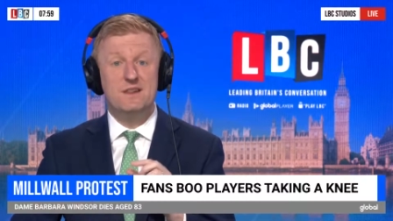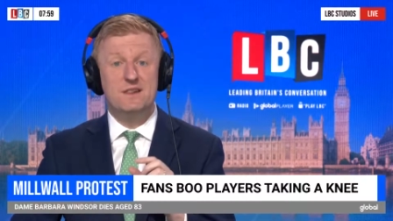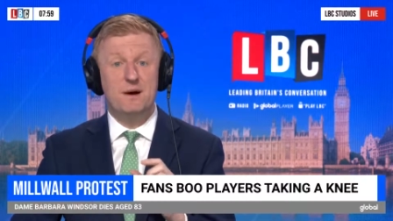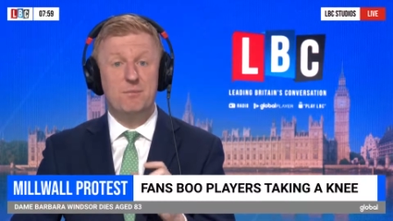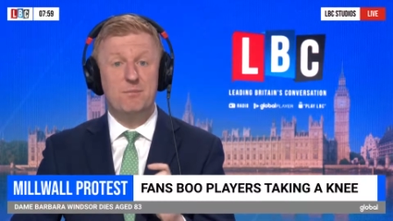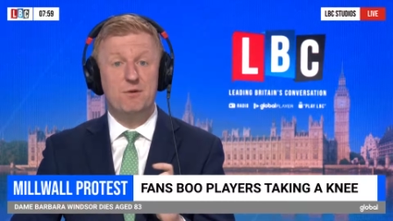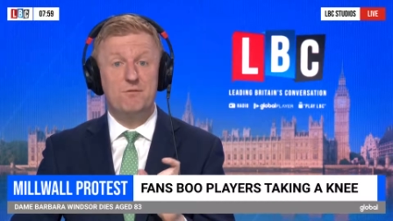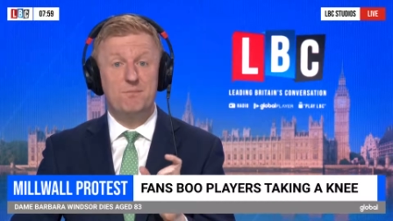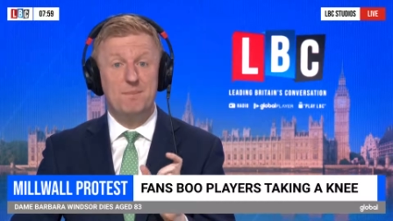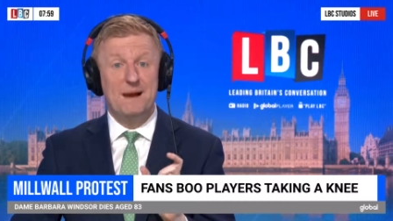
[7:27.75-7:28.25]

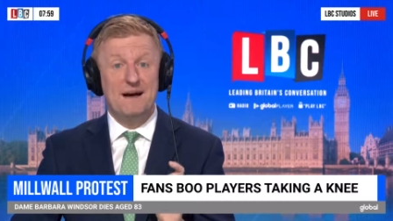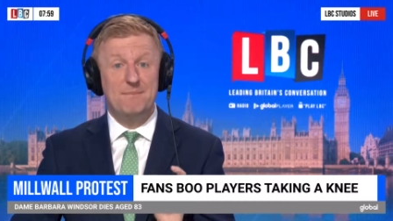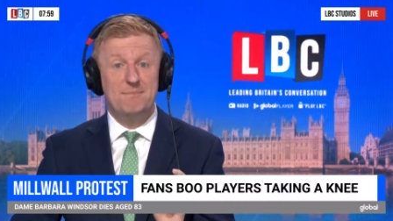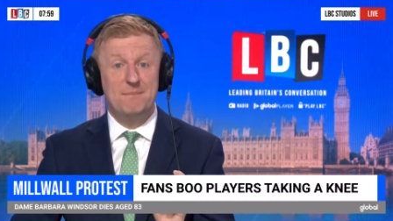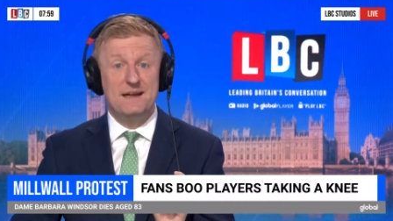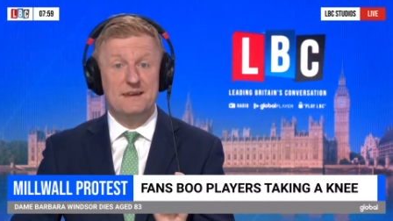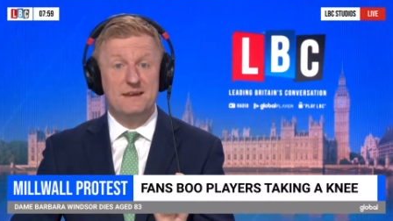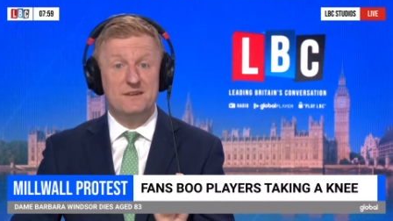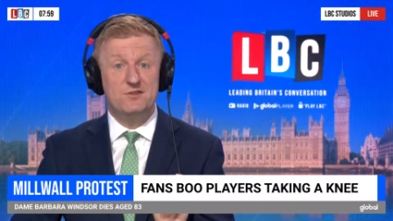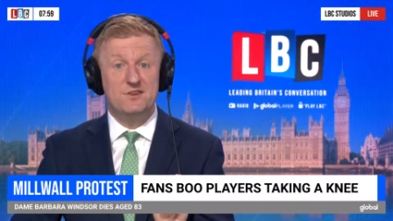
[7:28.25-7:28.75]
number of black
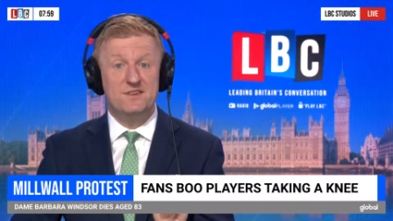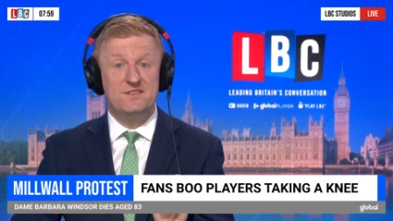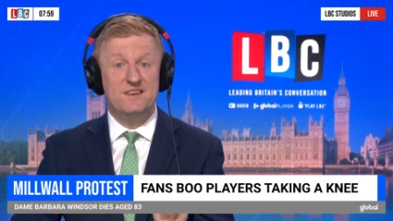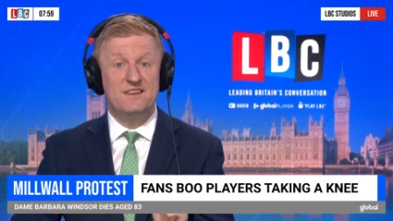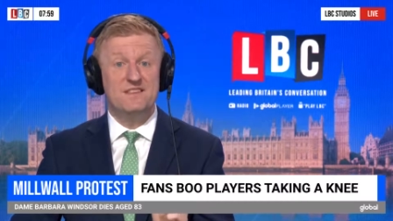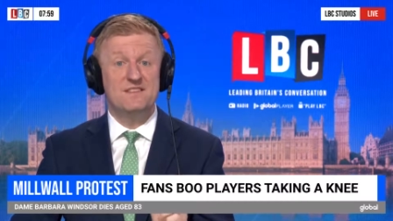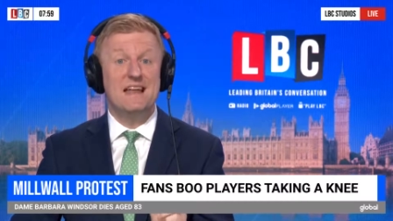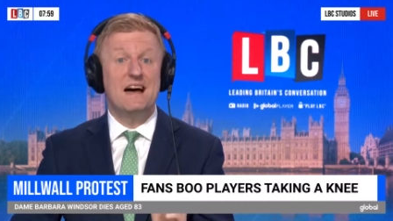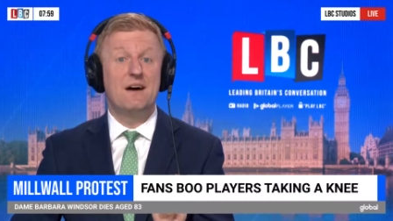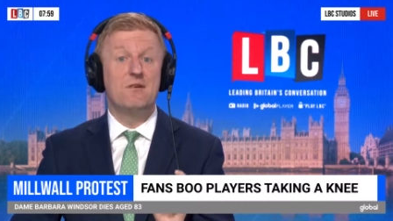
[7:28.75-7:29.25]
managers
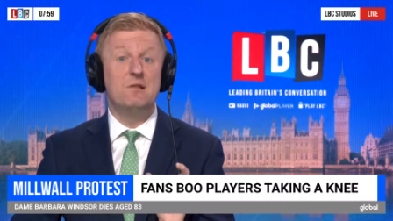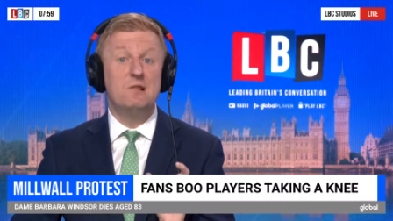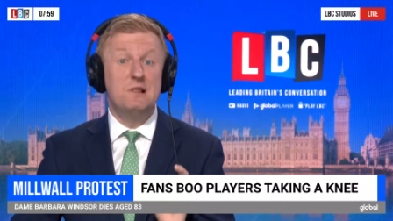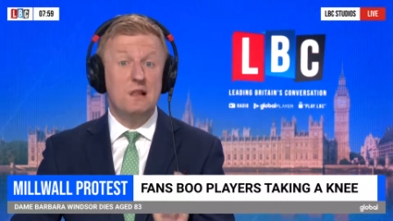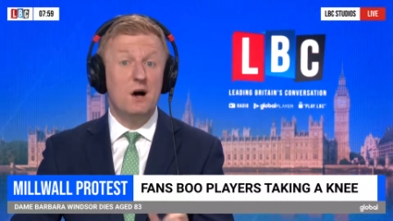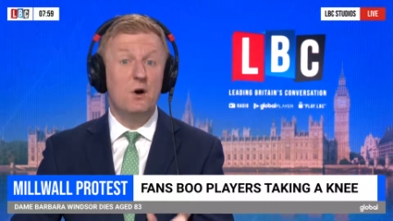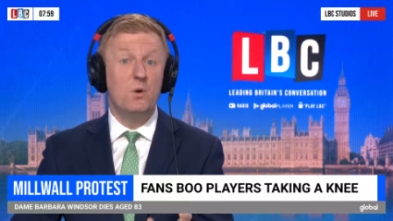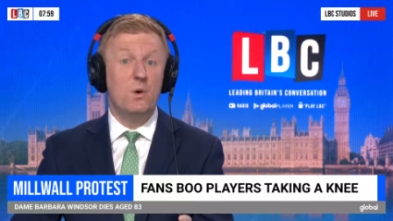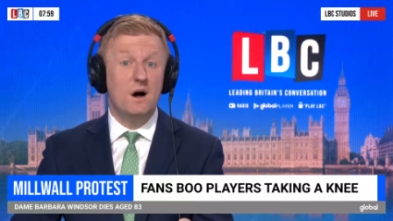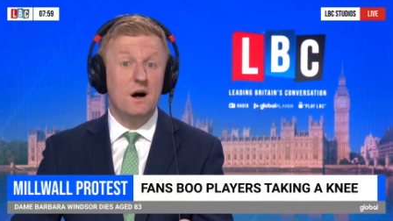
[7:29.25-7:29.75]
is now
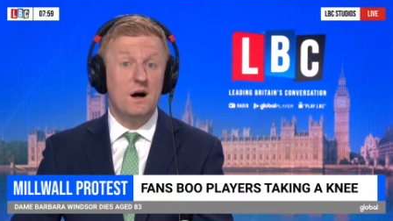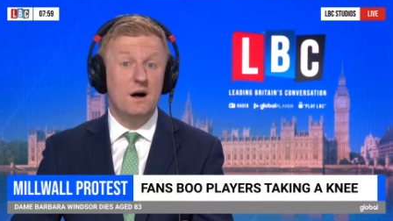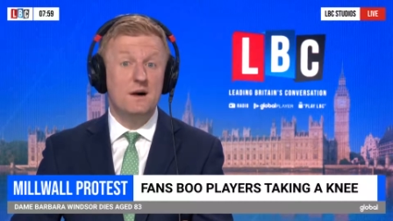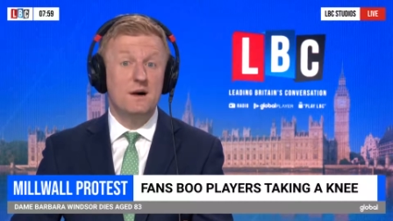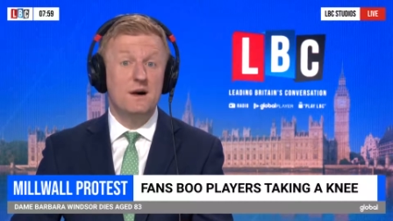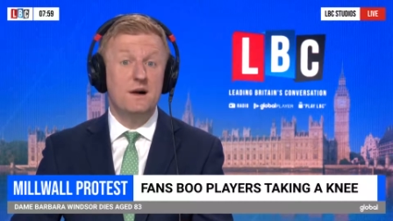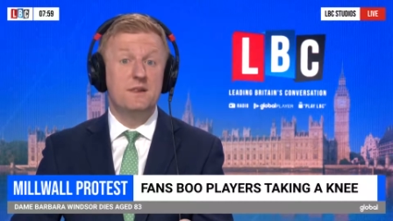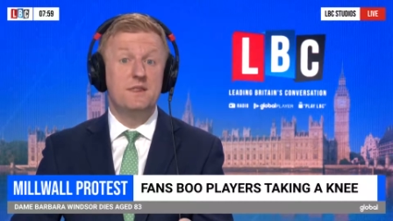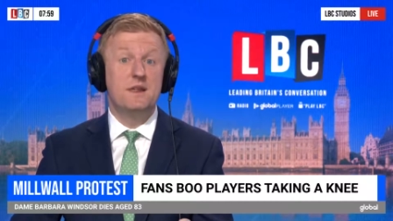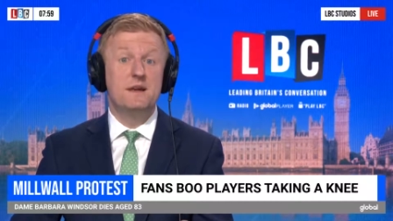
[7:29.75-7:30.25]
lower
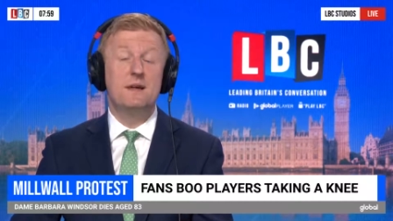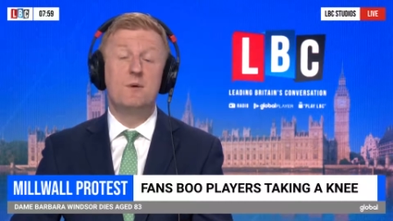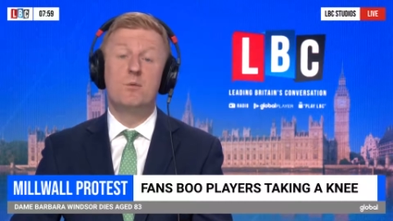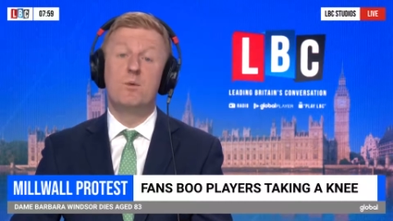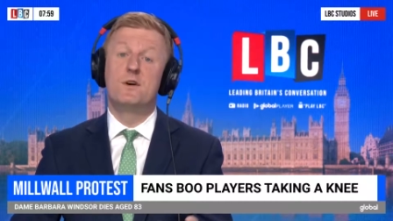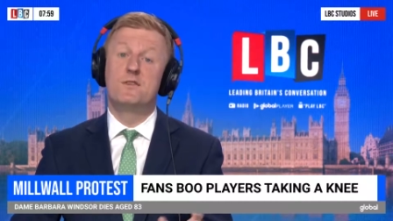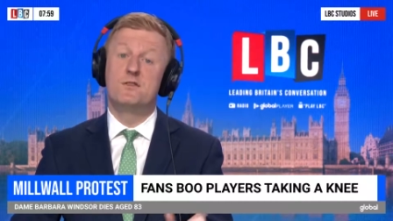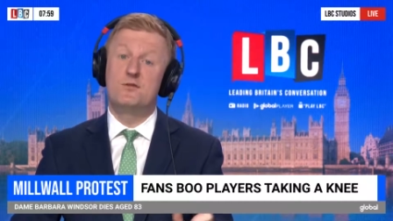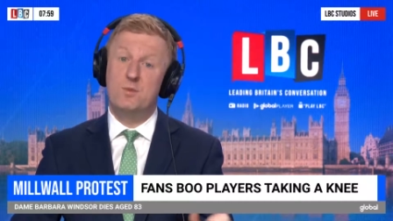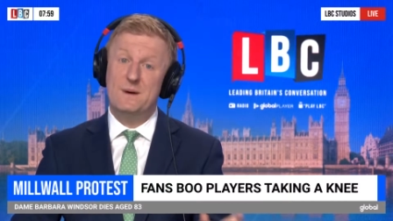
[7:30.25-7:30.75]
than it
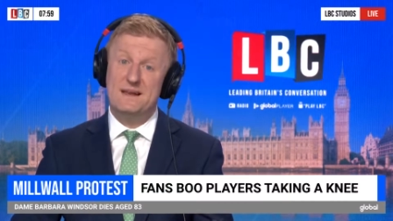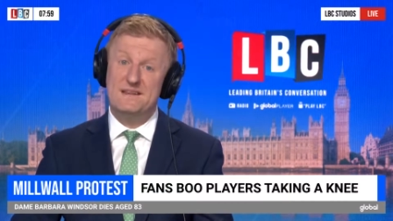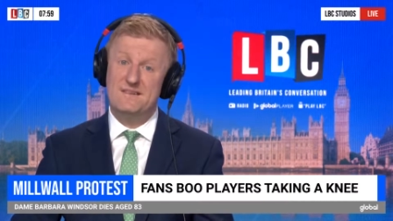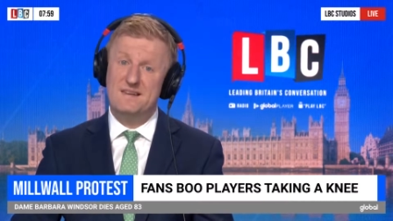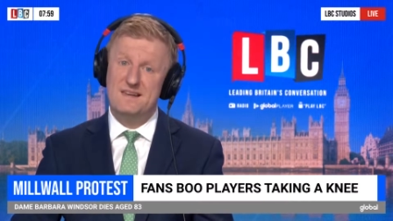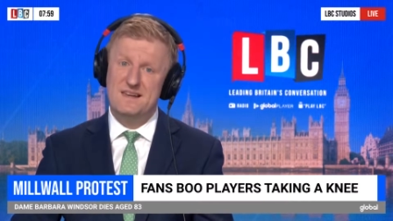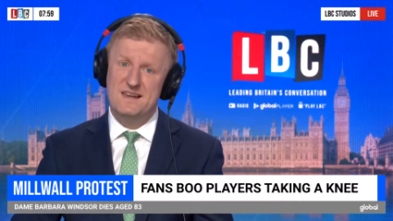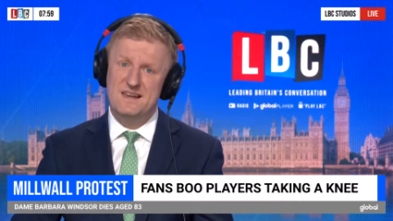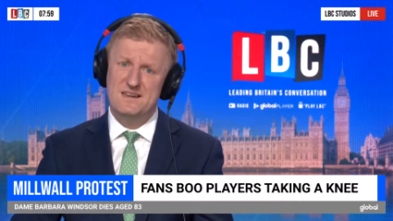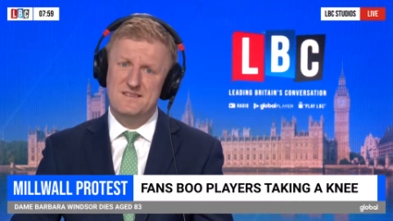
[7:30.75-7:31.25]
was
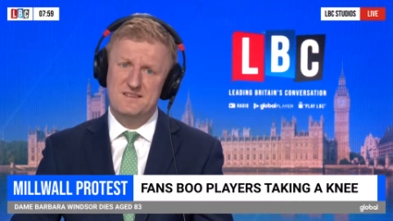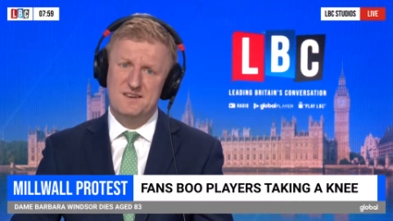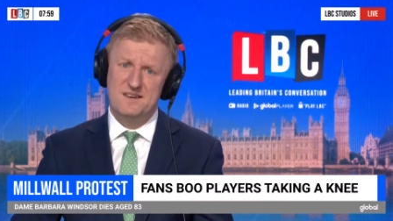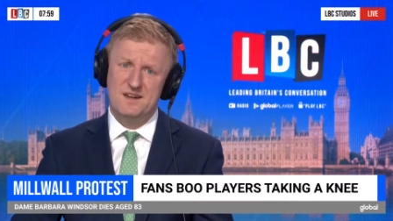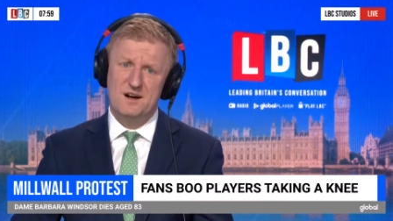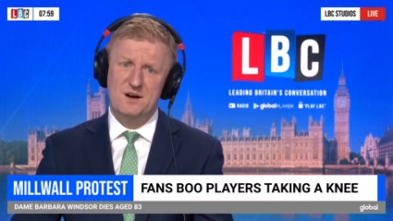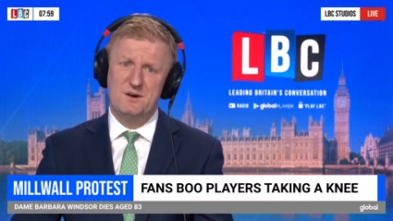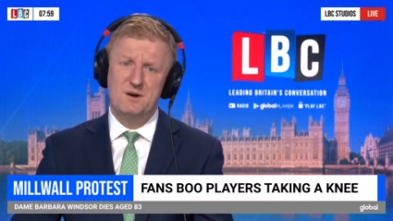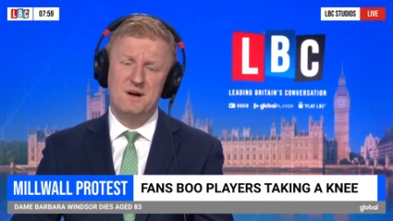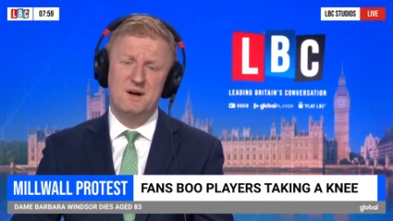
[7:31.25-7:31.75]
20 years
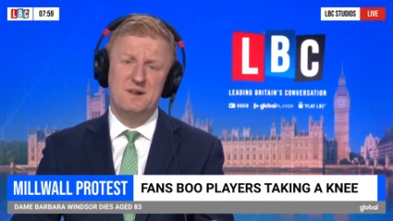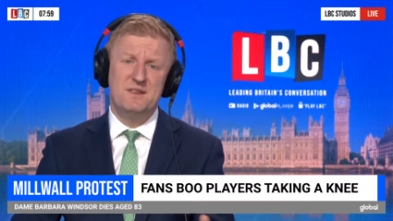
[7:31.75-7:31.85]
ago.